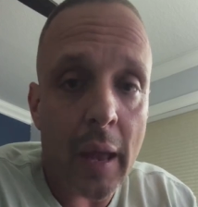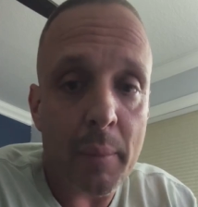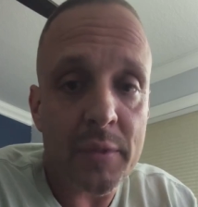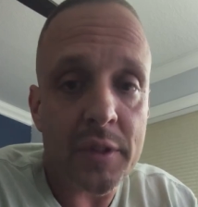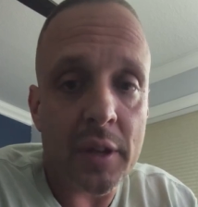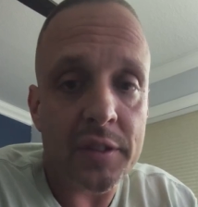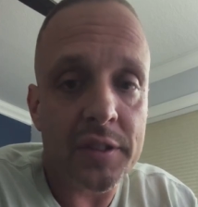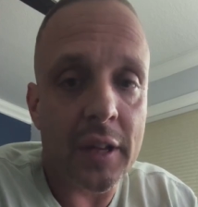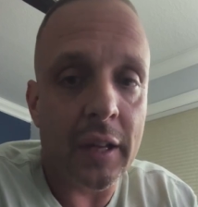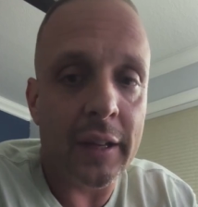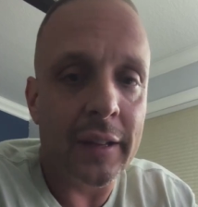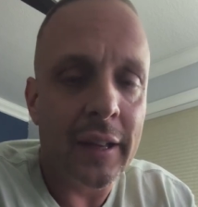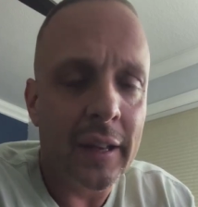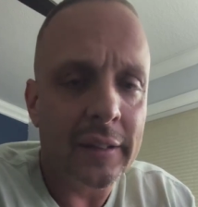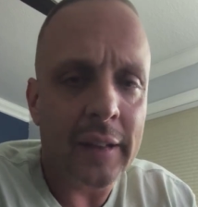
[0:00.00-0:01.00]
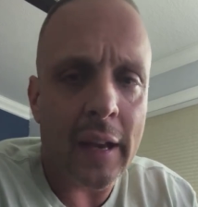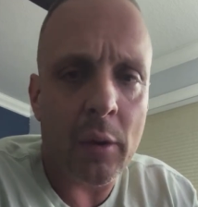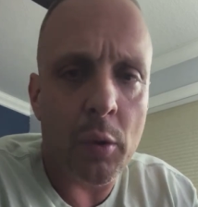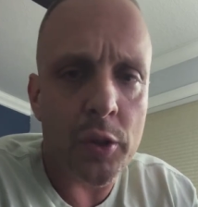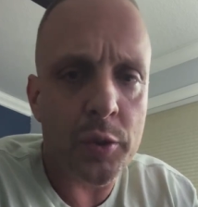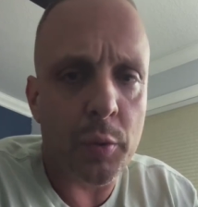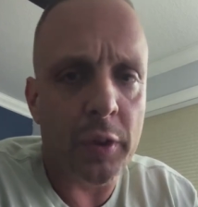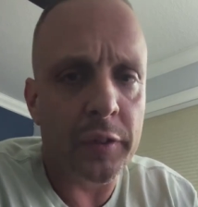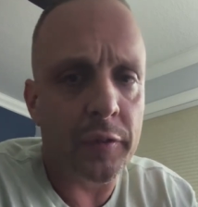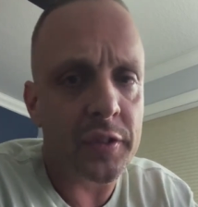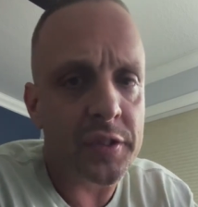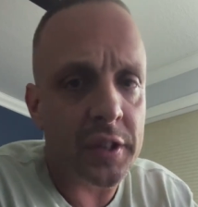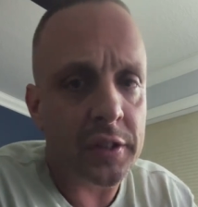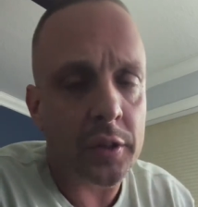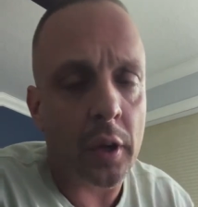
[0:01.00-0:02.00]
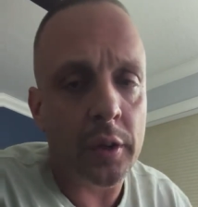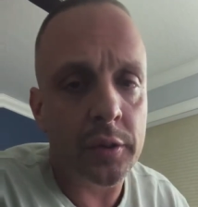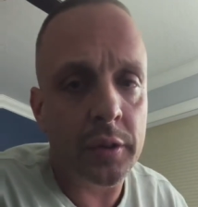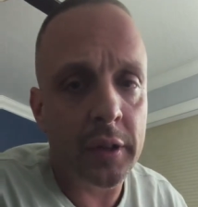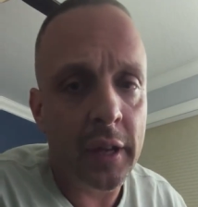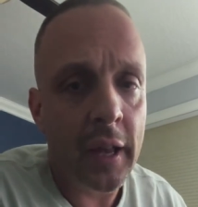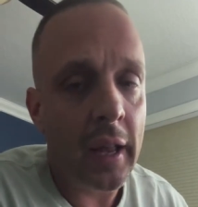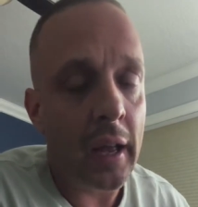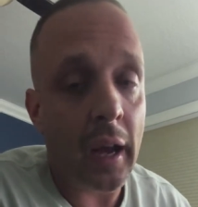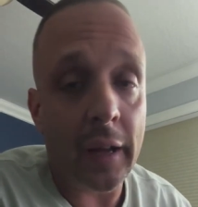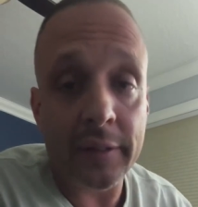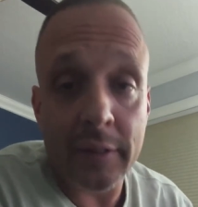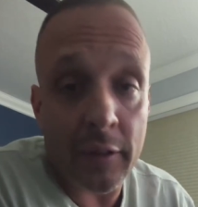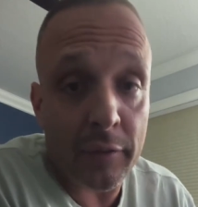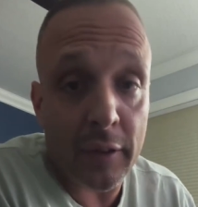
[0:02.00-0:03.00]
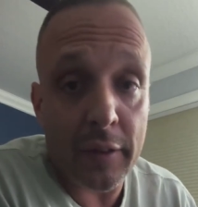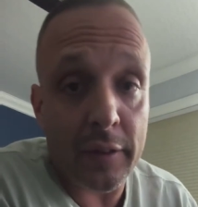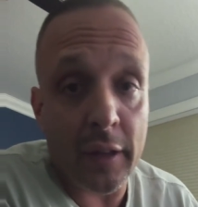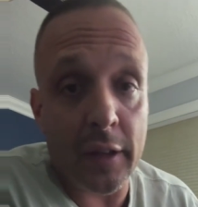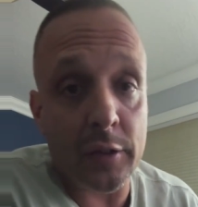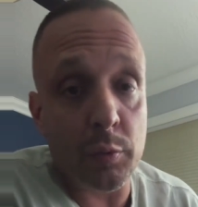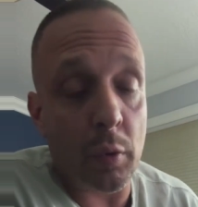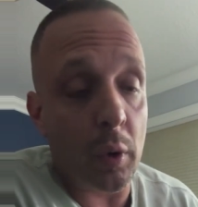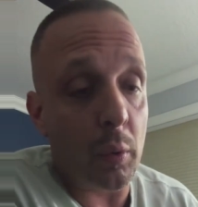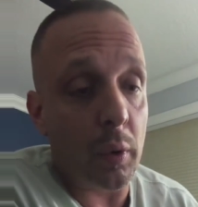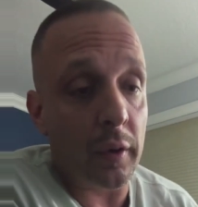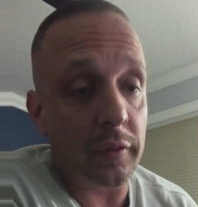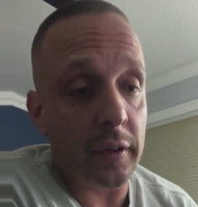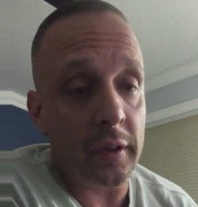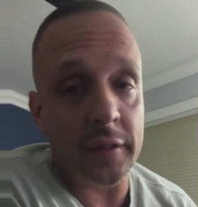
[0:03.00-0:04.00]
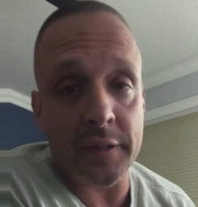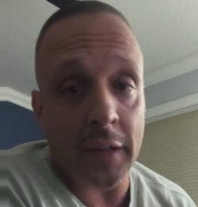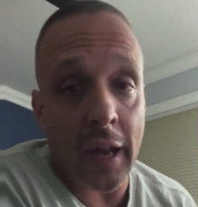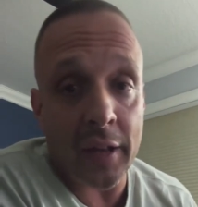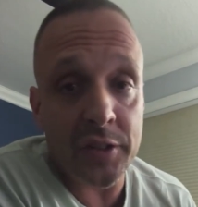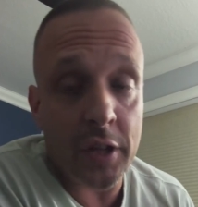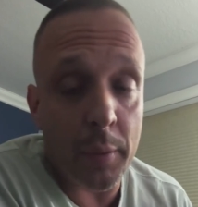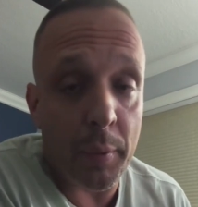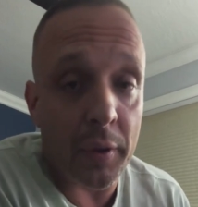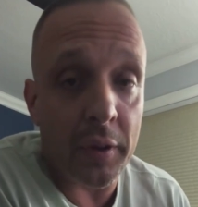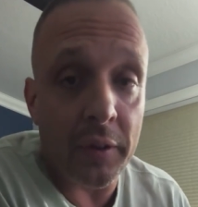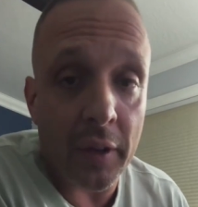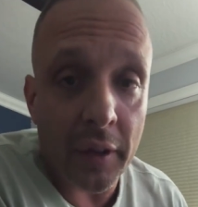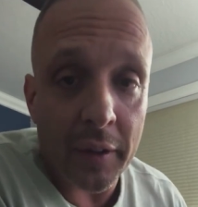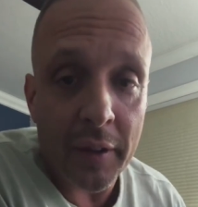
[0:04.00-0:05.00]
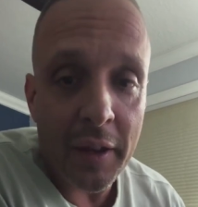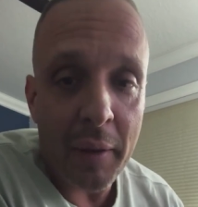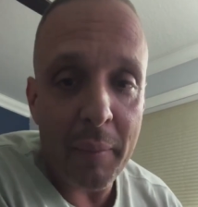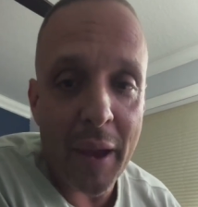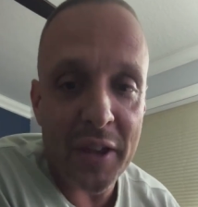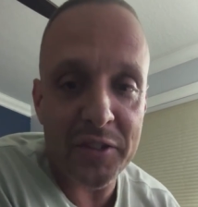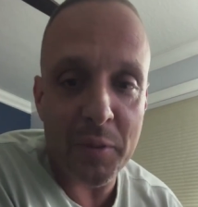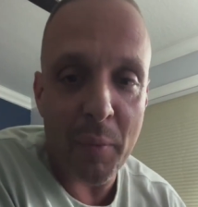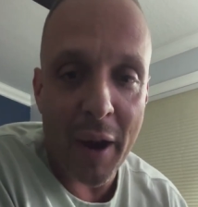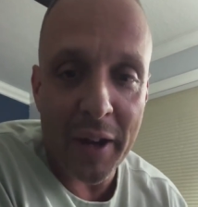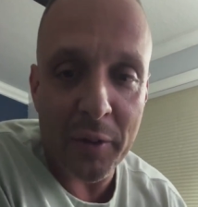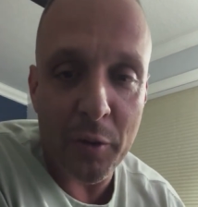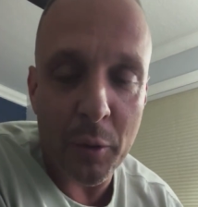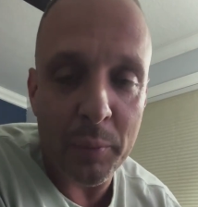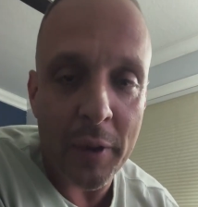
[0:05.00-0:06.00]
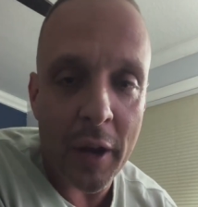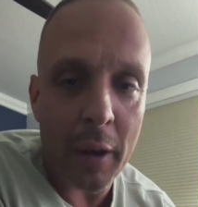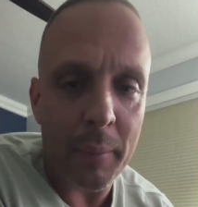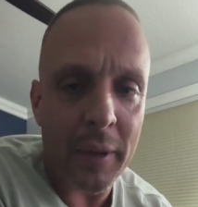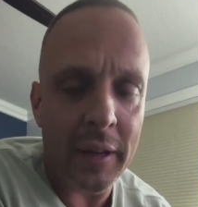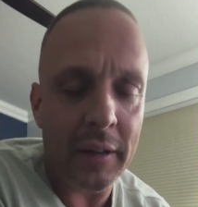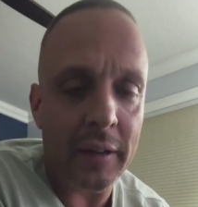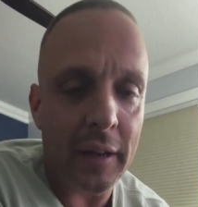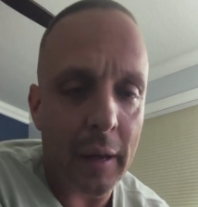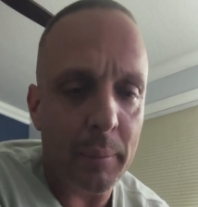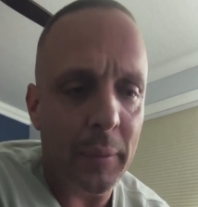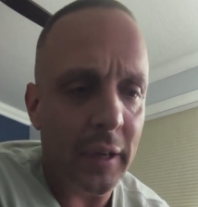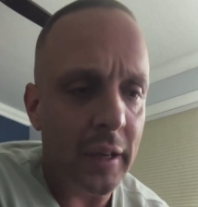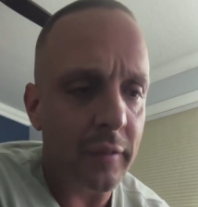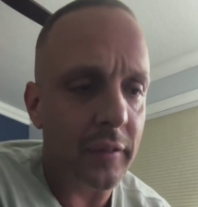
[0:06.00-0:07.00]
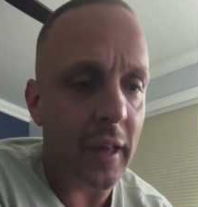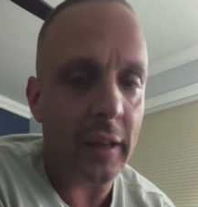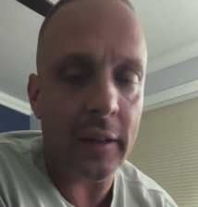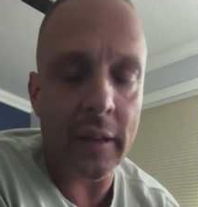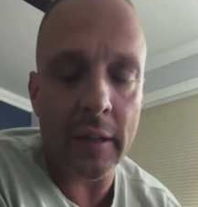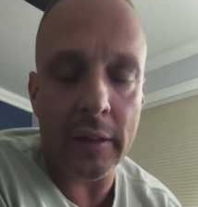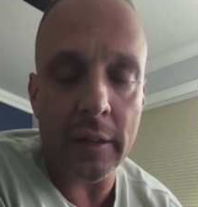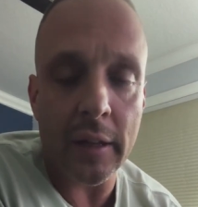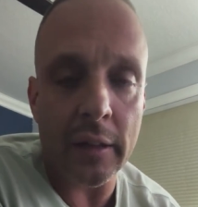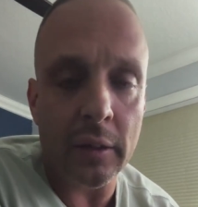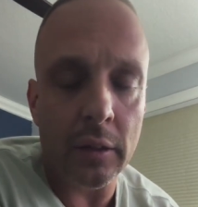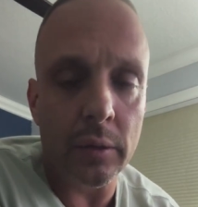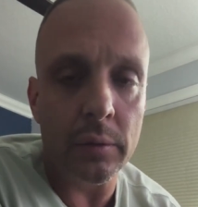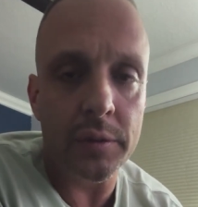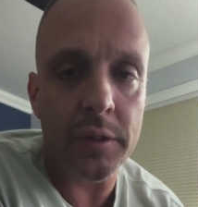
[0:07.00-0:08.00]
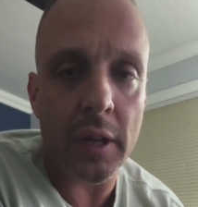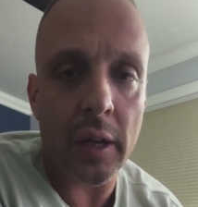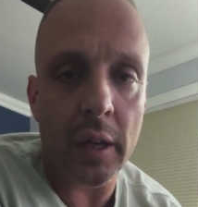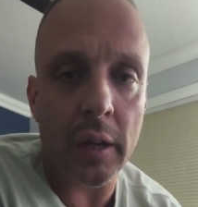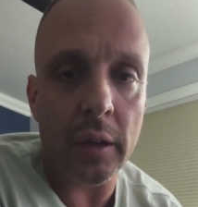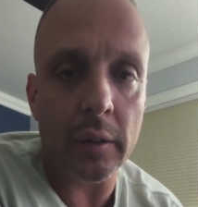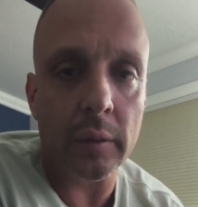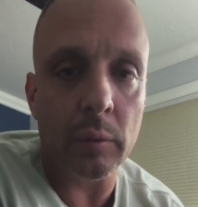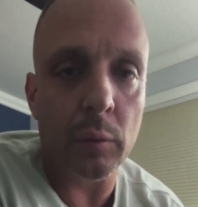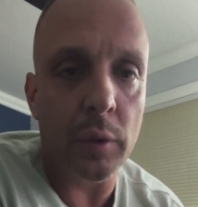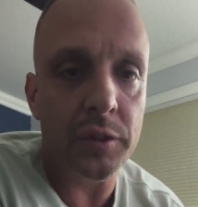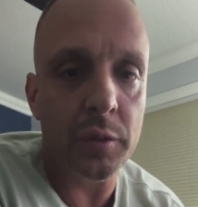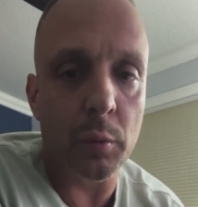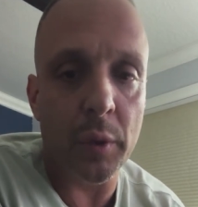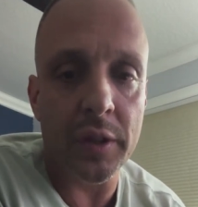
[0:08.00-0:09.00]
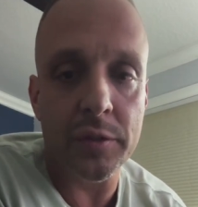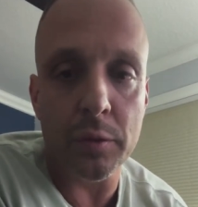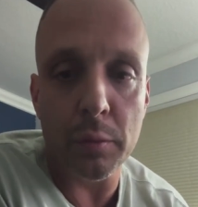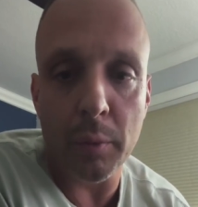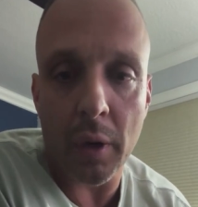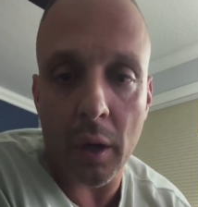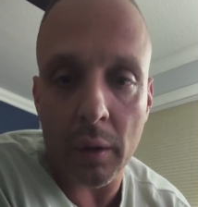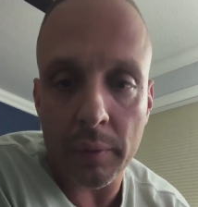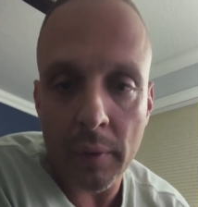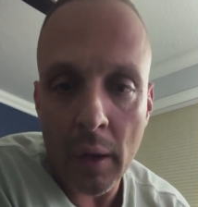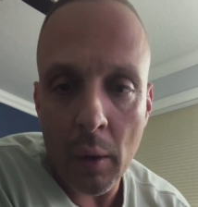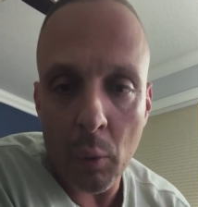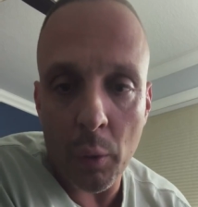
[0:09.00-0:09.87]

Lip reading: Amazon selling. That course runs for $600. I definitely think it's well worth it. It's a lot cheaper than the mastermind group that I'm in, and I believe that it includes a once a week Zoom call.